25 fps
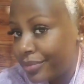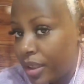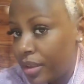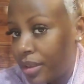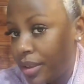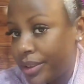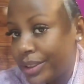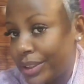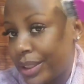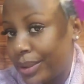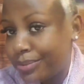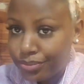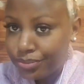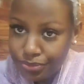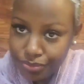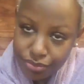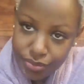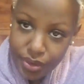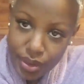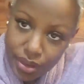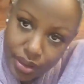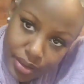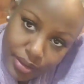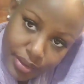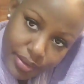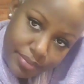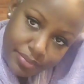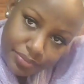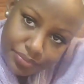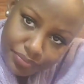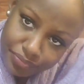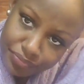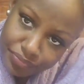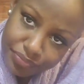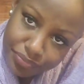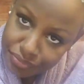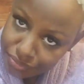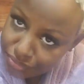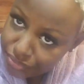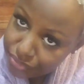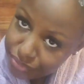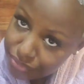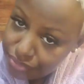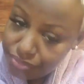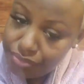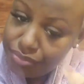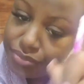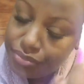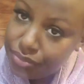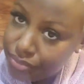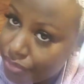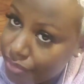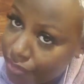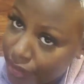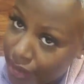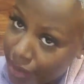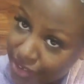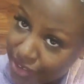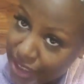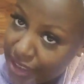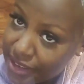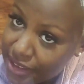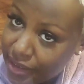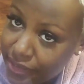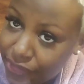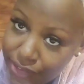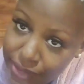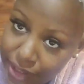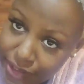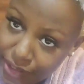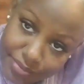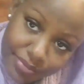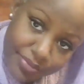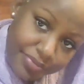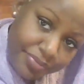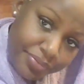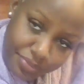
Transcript: Not with short hair, honey. So make sure you go ahead